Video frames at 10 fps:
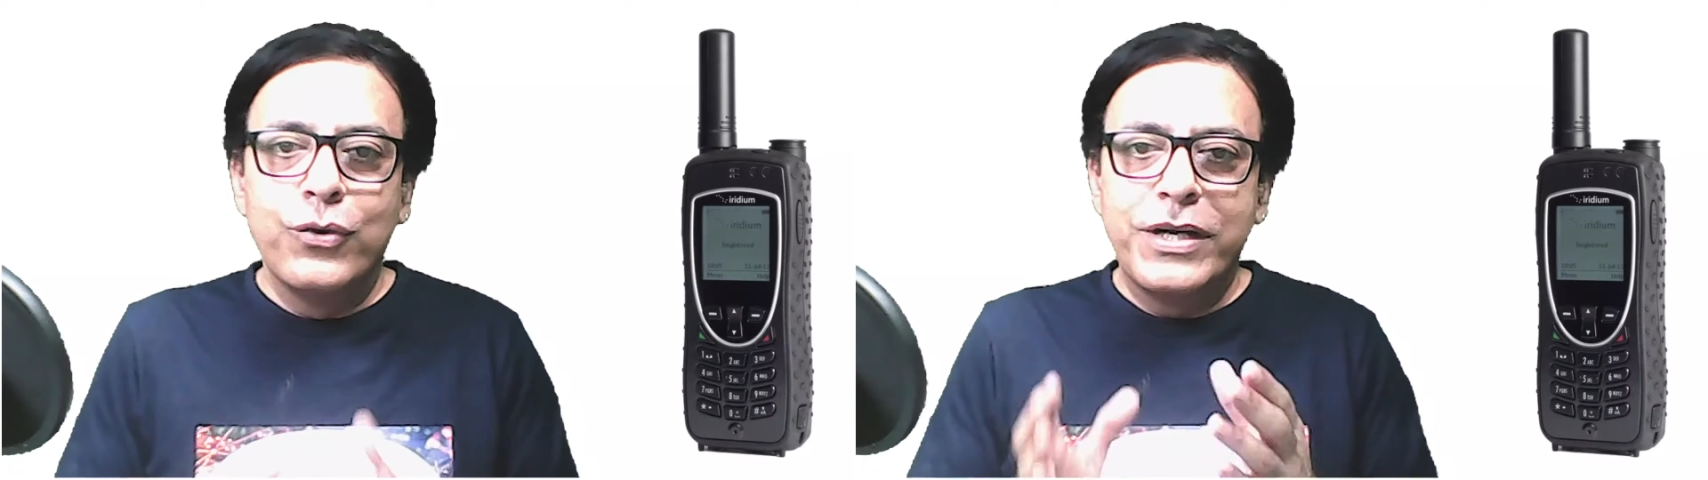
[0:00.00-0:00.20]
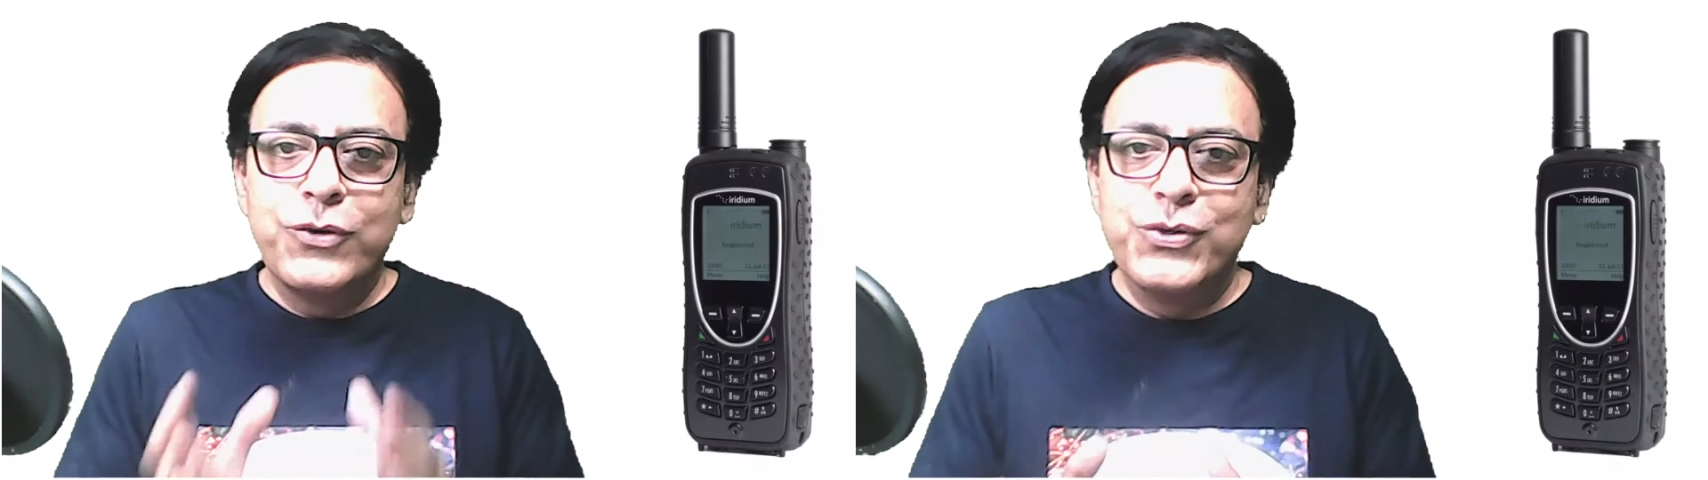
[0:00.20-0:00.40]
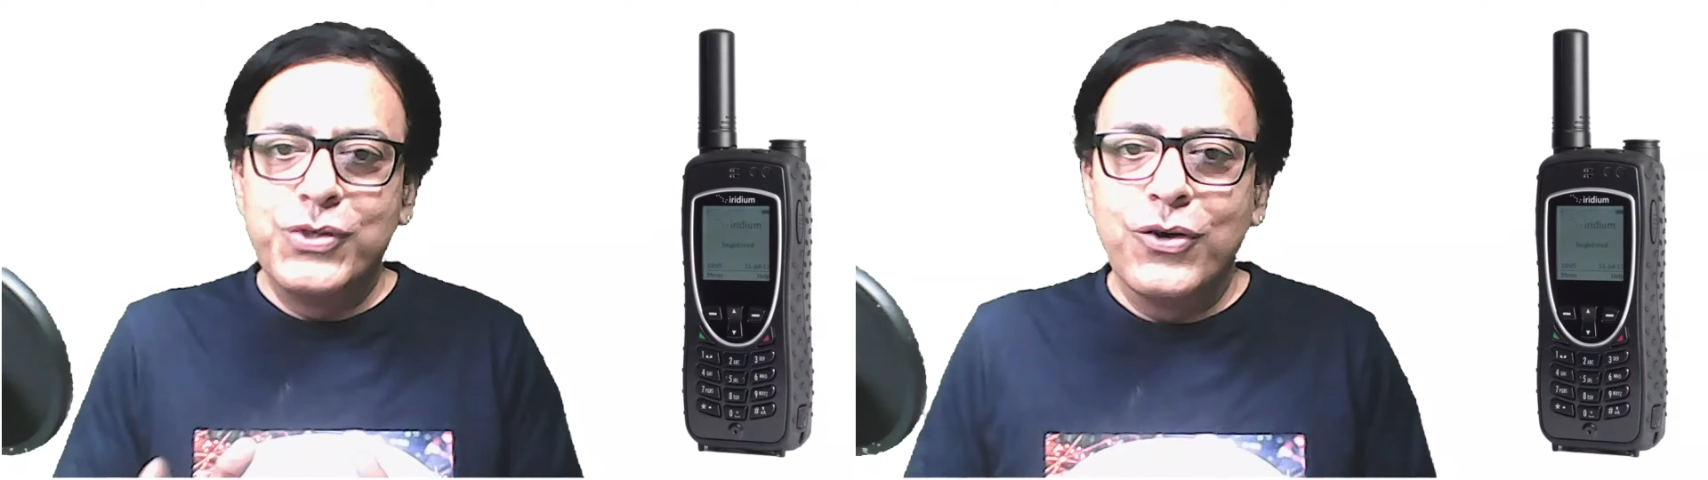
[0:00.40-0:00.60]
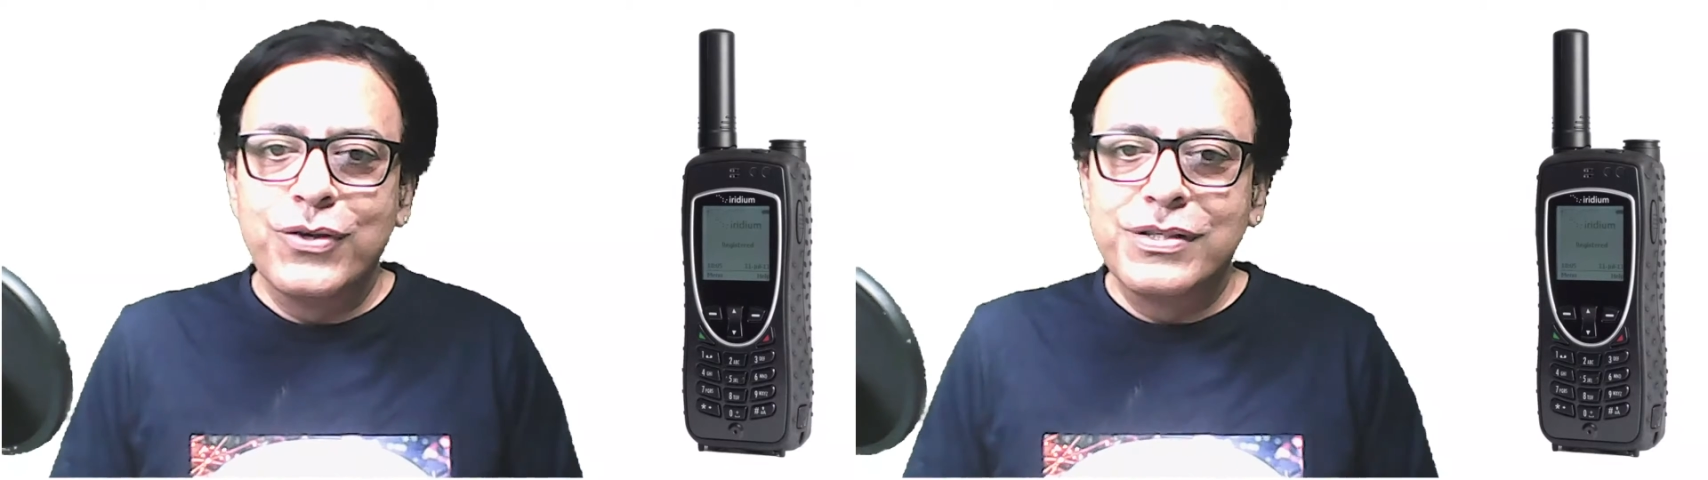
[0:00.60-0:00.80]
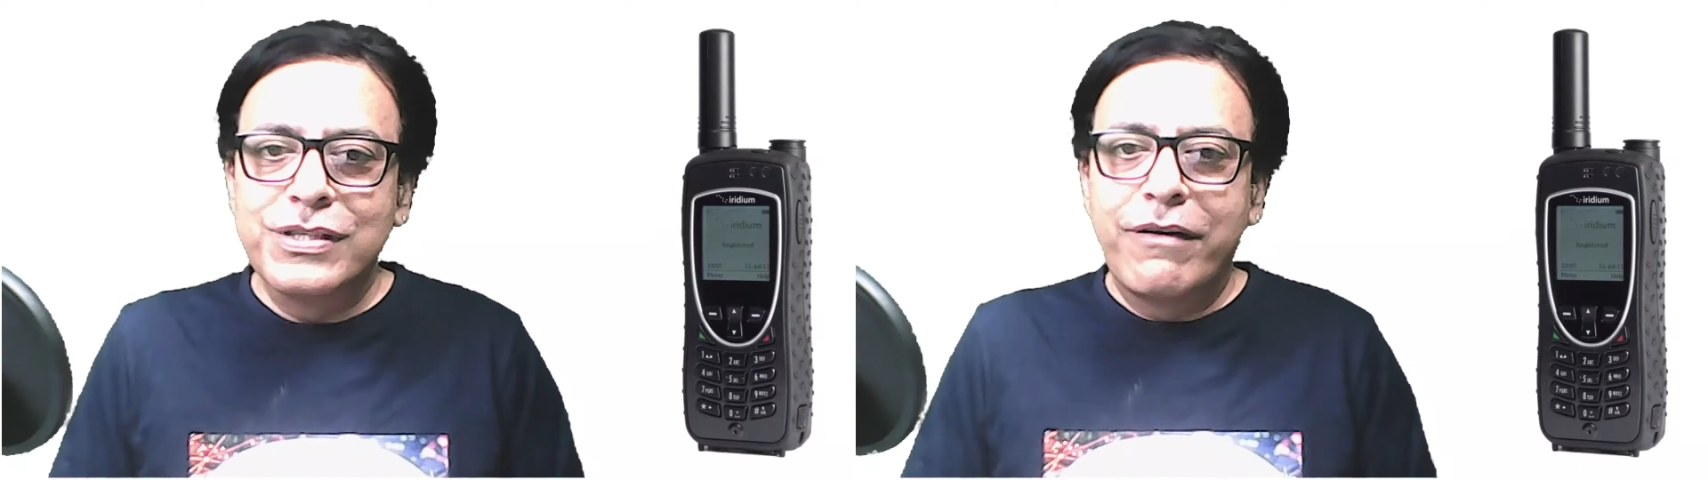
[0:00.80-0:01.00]
that you see on
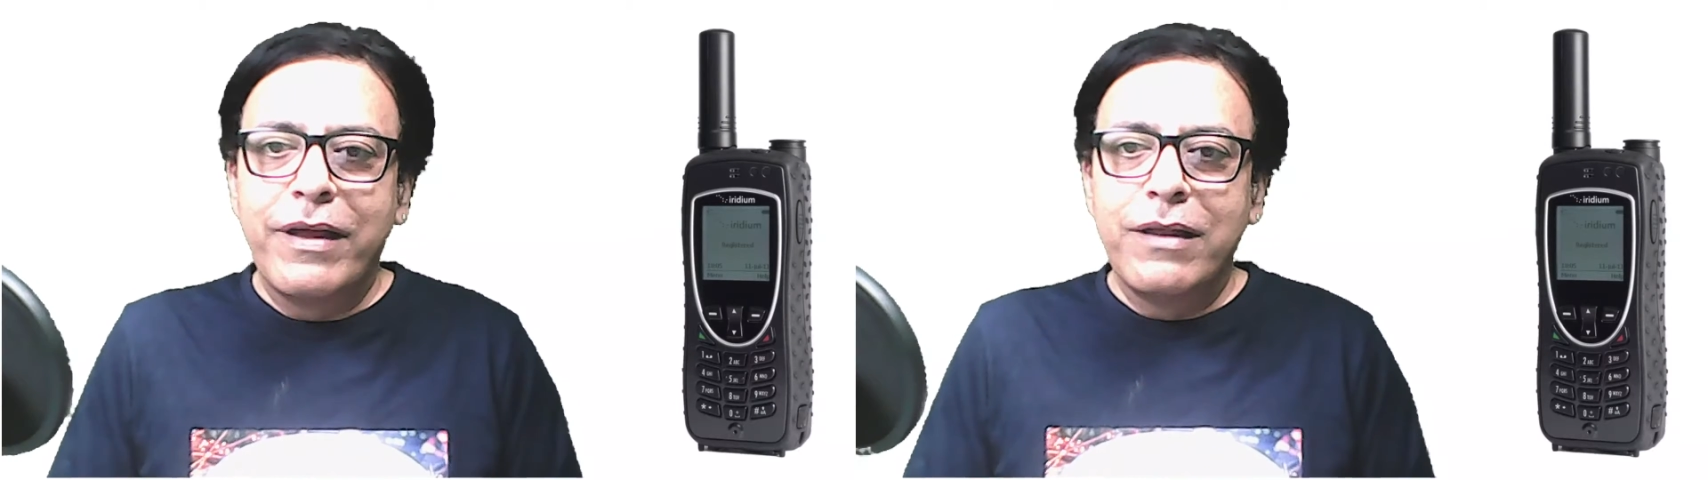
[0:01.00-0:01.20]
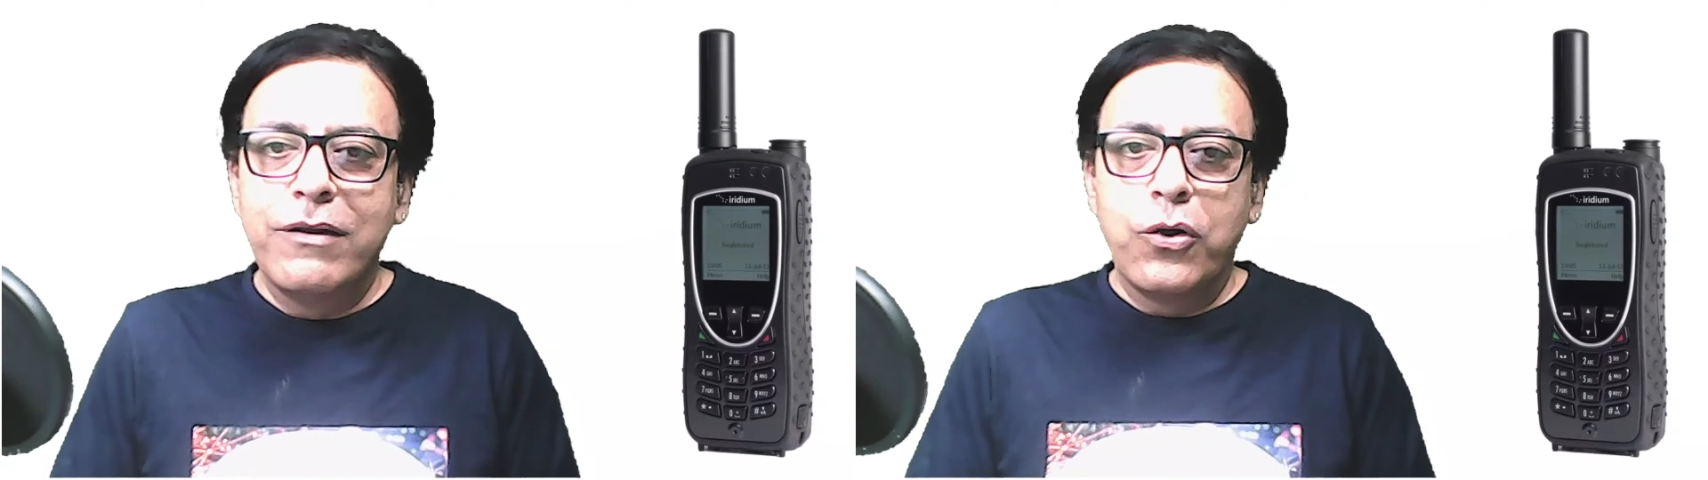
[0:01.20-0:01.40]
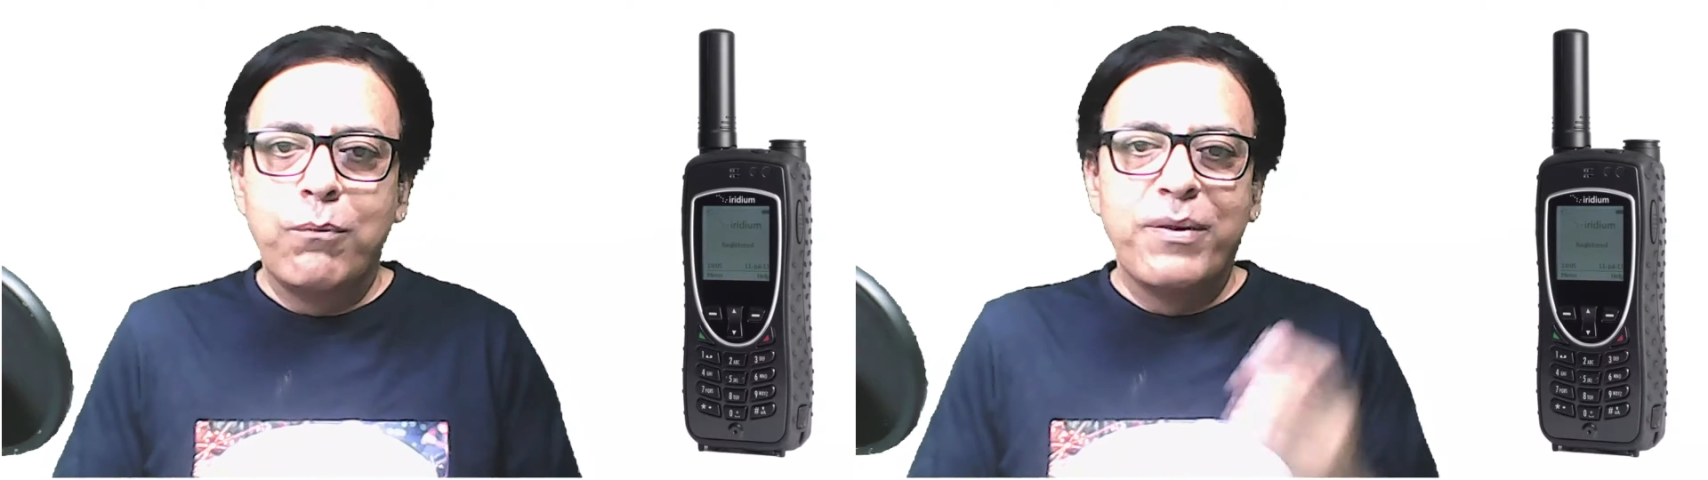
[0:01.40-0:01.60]
the screen,